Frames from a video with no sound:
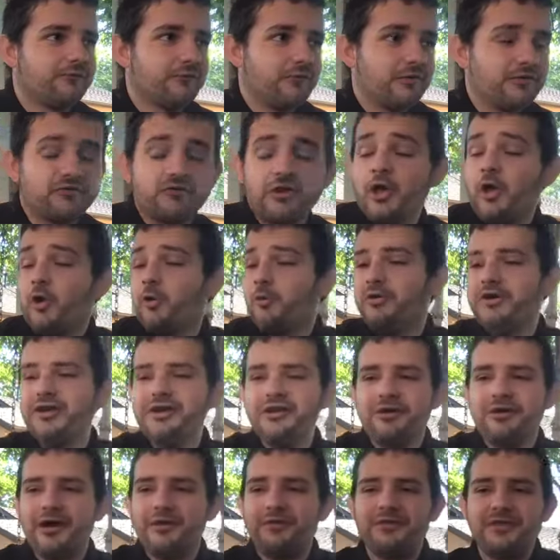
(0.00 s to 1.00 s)
first. We did
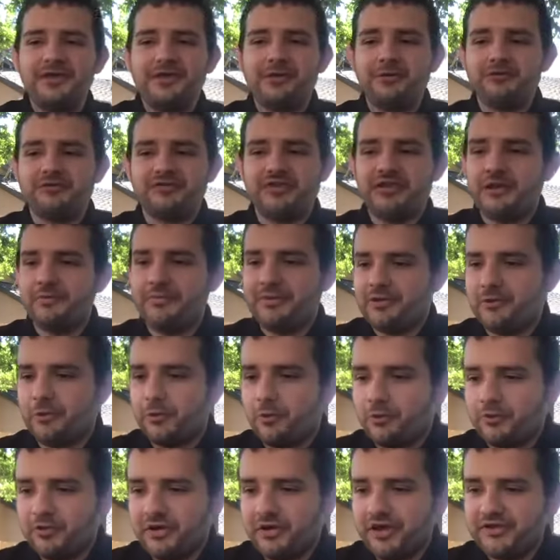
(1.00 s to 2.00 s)
not think it was going to be
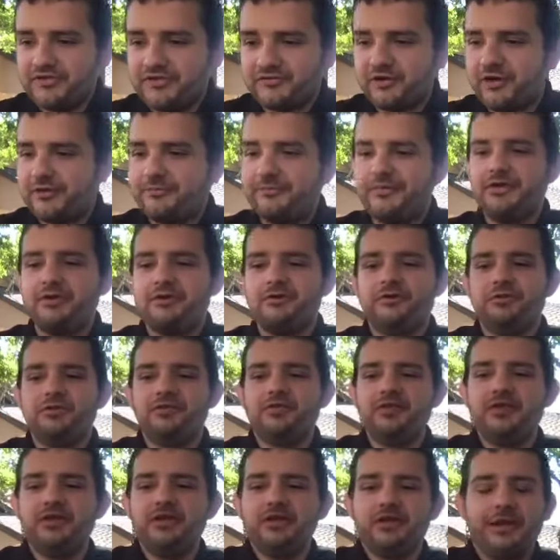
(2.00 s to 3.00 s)
Cole Custer. I mean,
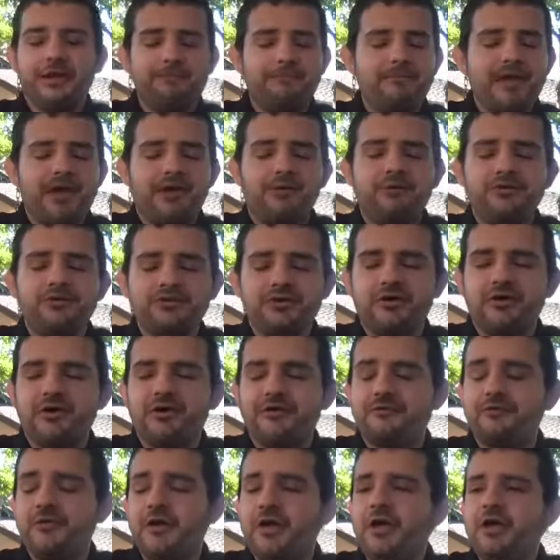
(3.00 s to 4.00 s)
the amount
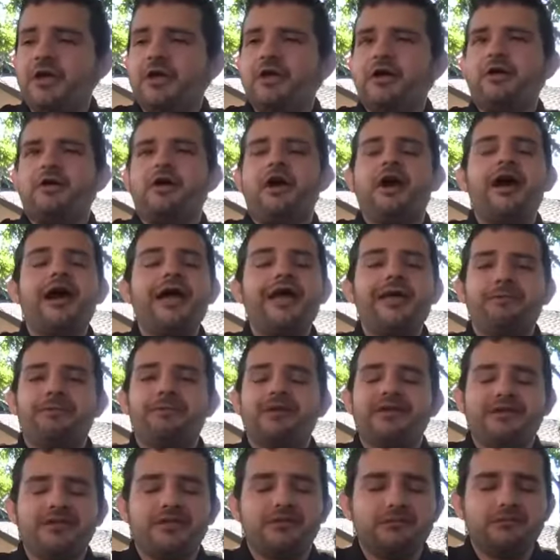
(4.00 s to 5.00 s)
of hype
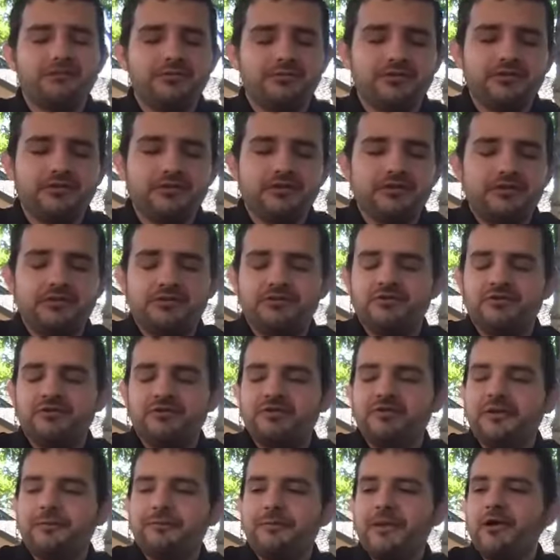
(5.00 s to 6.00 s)
and just
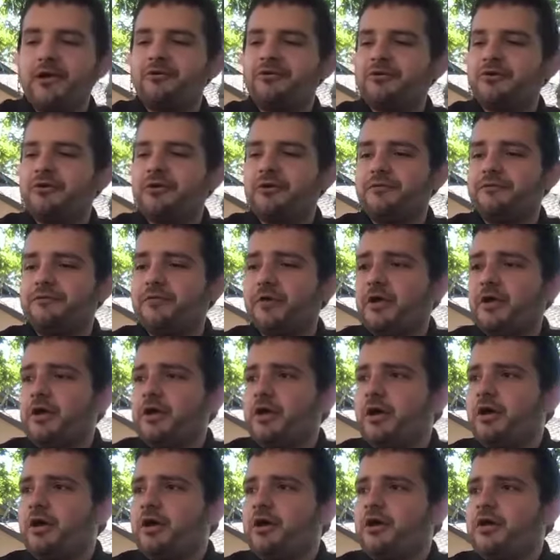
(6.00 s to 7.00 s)
the amount of
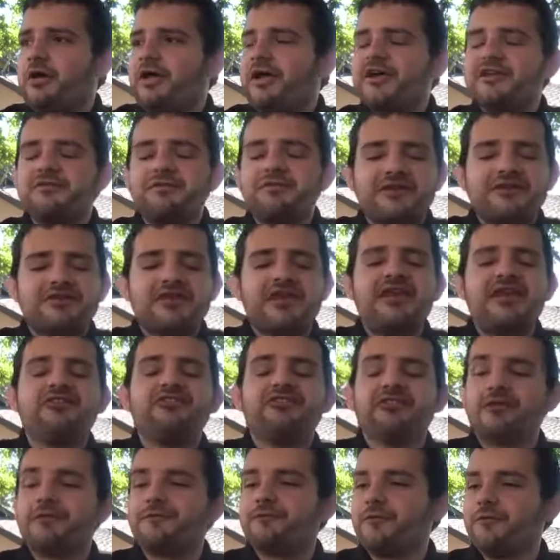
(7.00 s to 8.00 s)

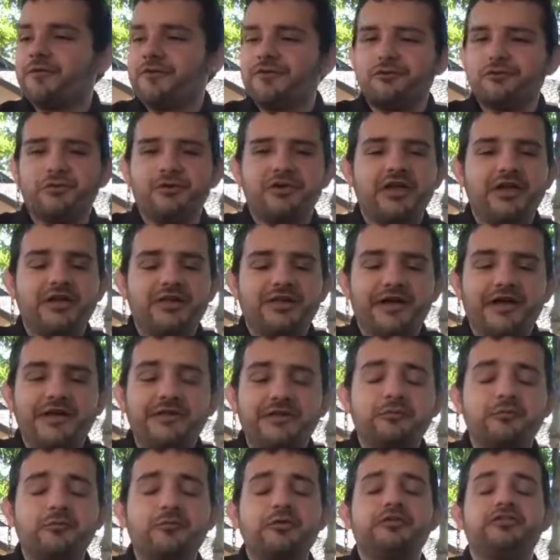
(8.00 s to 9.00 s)
expectation for this rookie
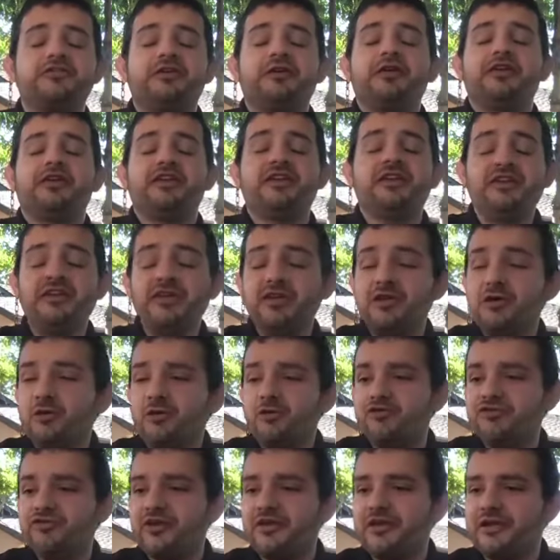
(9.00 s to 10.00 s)
class was
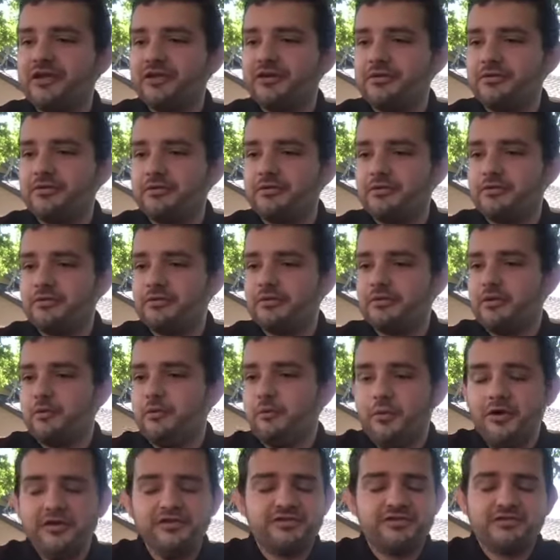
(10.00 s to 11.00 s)
huge. And it
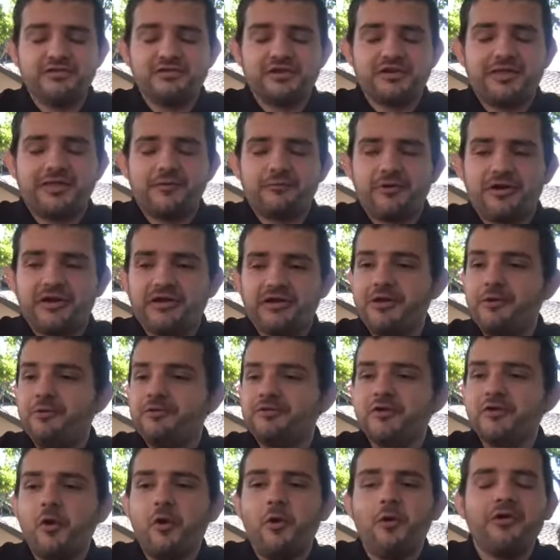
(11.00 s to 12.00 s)
wasn't Tyler Reddick. It
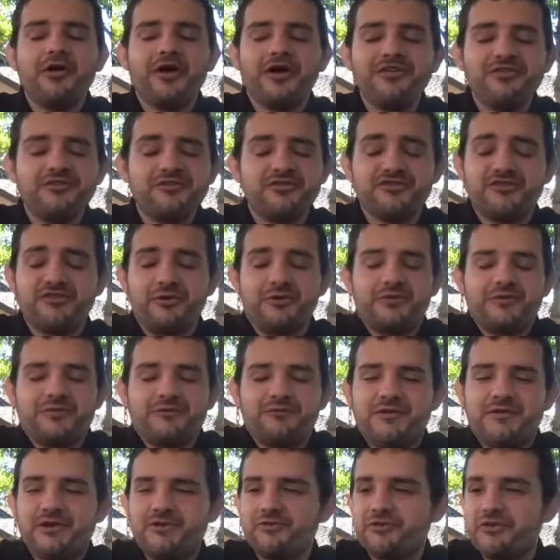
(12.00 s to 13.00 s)
was Cole Custer stealing this
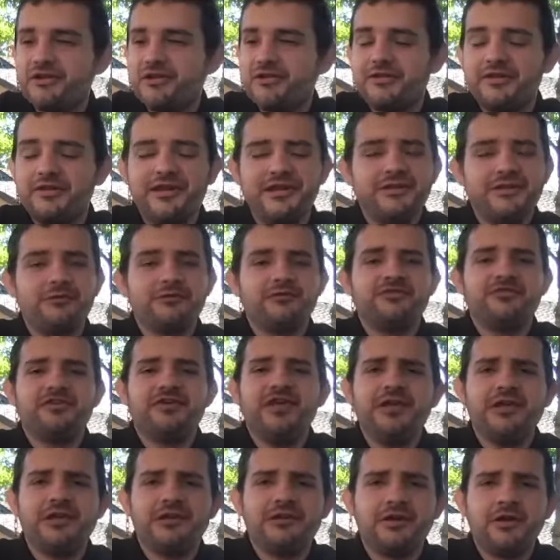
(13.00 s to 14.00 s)
victory. And like you were
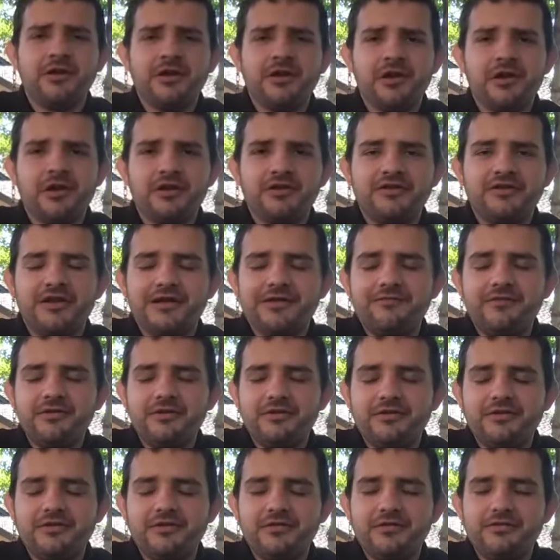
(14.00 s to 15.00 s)
saying, Davey,
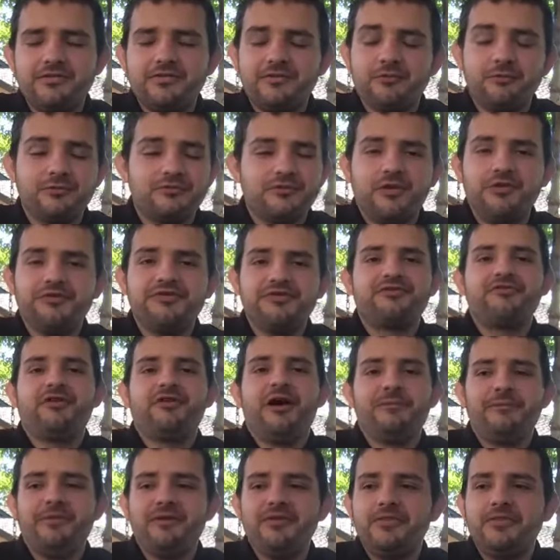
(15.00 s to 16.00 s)
the results have
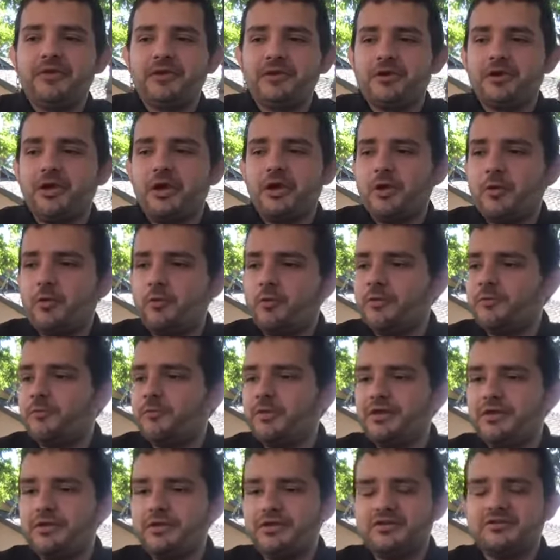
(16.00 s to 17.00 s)
not been there. When
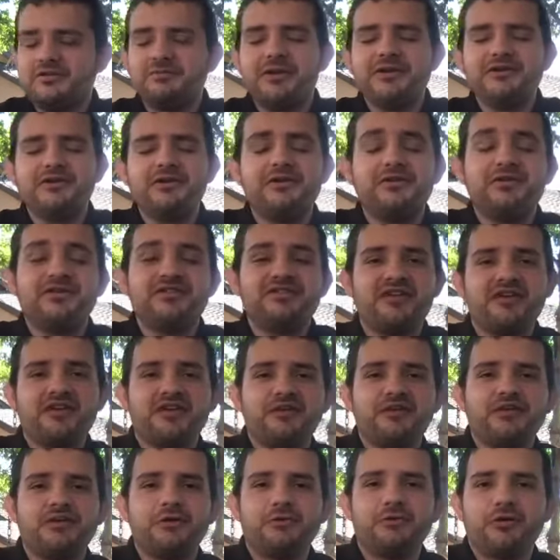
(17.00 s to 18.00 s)
we expected the
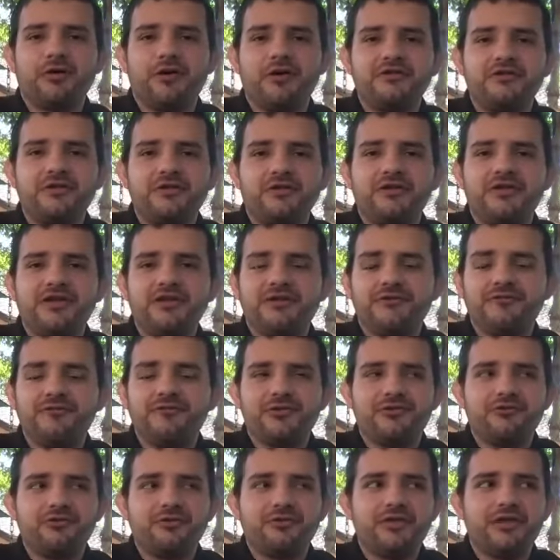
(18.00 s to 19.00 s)
second Stewart Haas car to get to
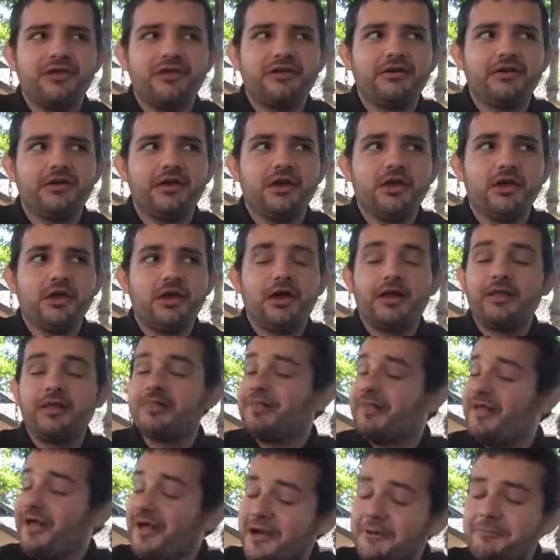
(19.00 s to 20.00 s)
victory lane, a
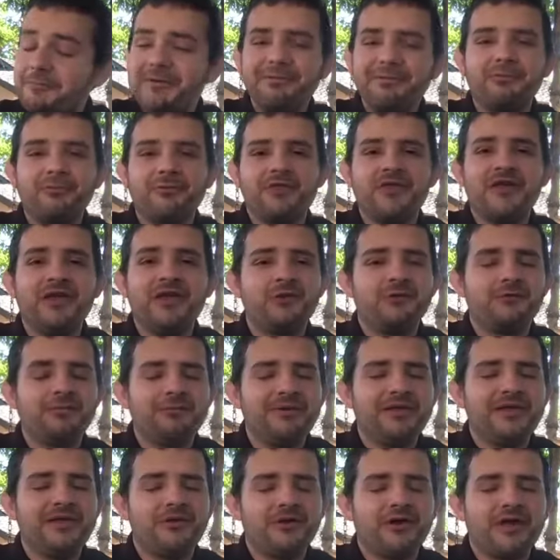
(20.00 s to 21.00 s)
lot of people were thinking it would
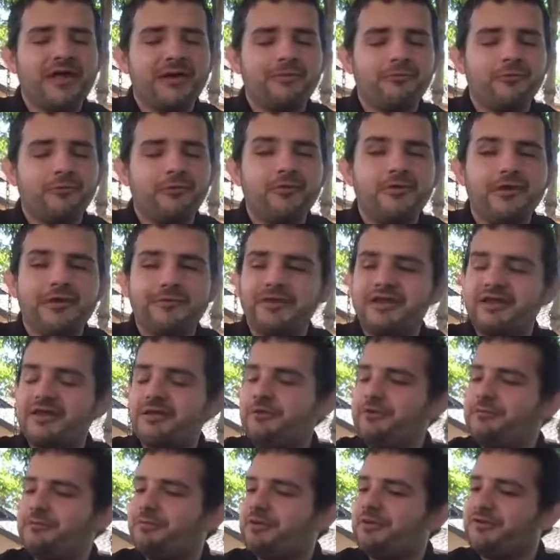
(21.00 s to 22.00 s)
be Eric Amarola. I mean,
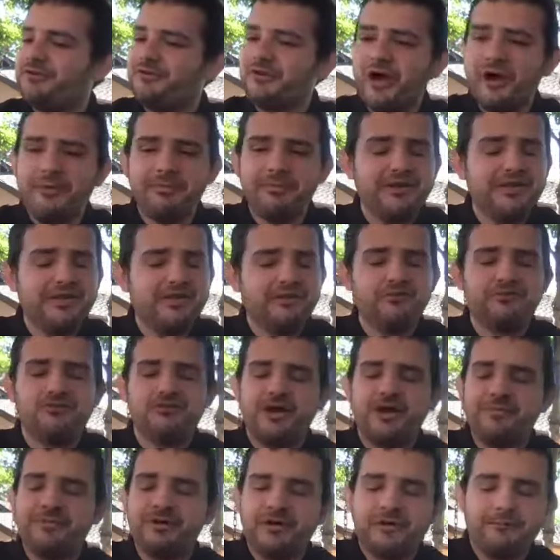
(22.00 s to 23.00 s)
he's been dominant. He was
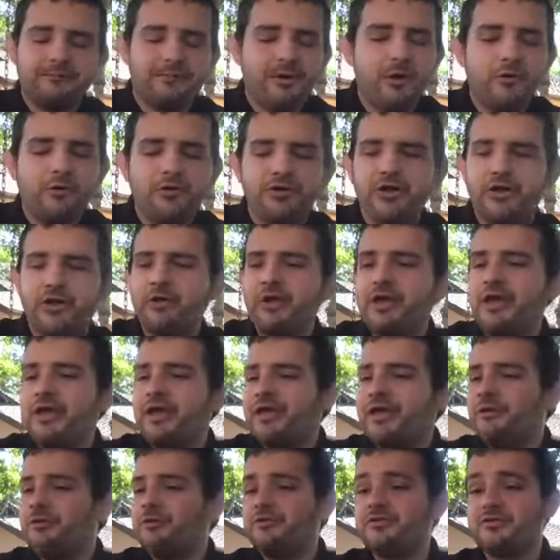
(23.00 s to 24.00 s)
dominant at Pocono.
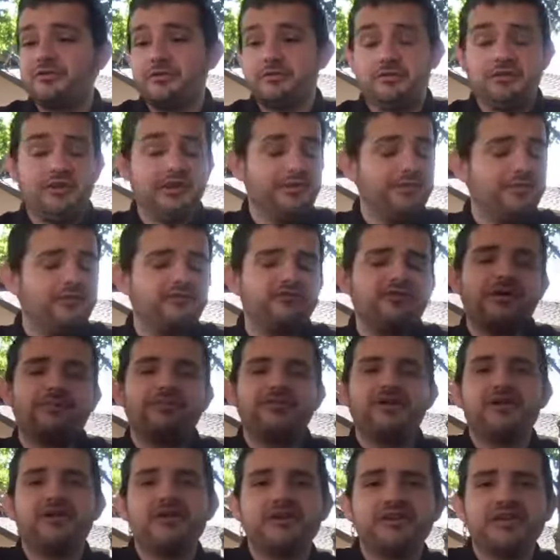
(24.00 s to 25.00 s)
He was getting the job
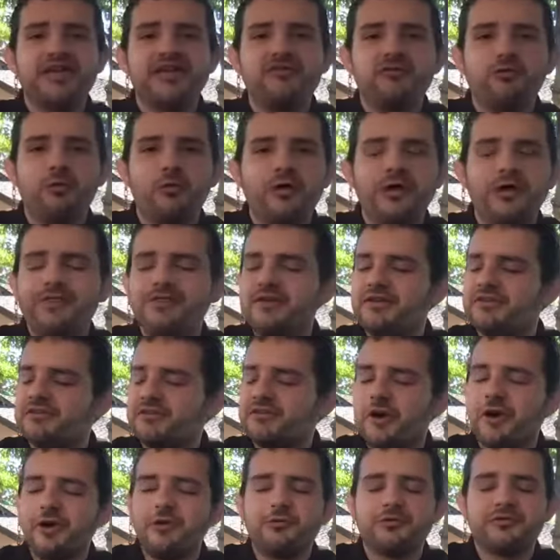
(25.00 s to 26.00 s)
done in stage one, and then his
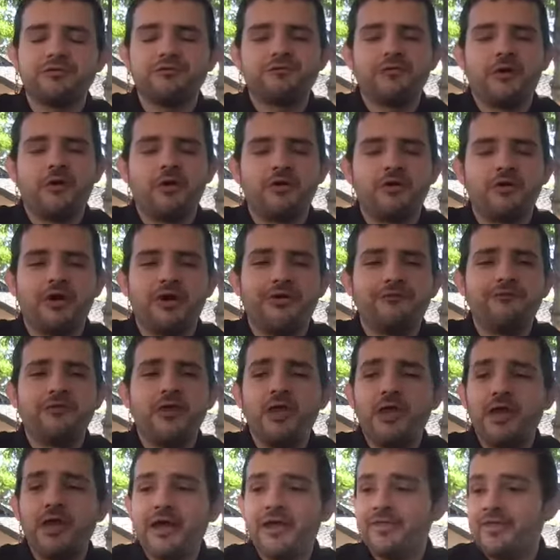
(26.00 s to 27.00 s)
car was falling off.
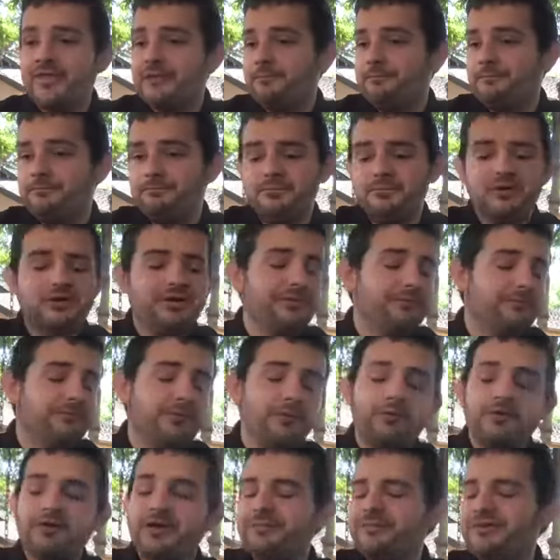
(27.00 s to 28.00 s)
And then Clint
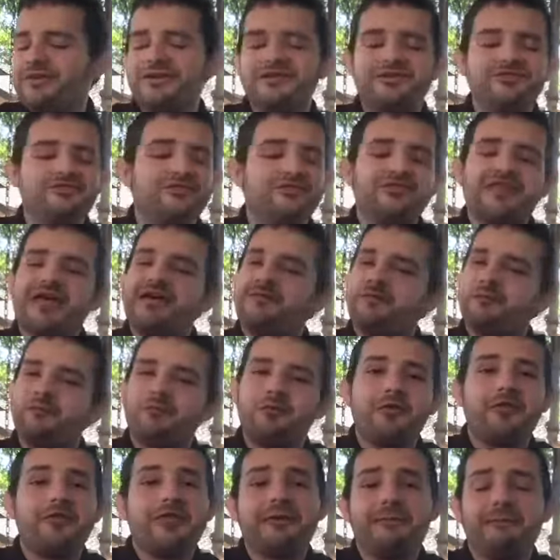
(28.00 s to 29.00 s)
Boyer, I mean, he's just had a
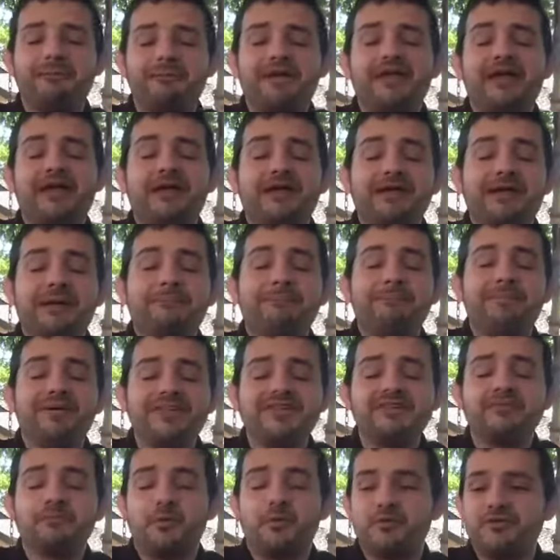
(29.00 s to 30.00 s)
really
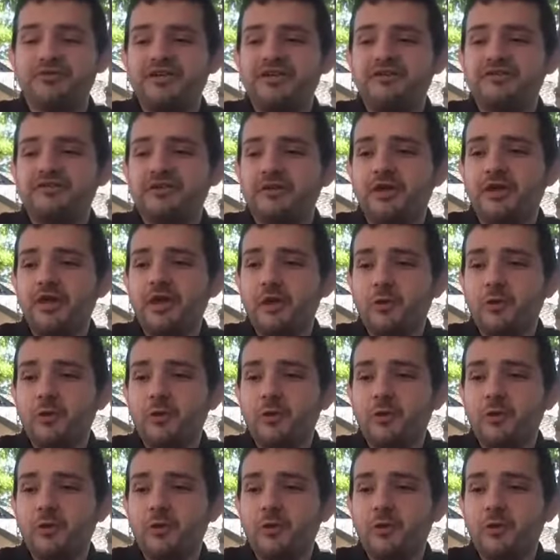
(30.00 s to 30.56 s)
abysmal season.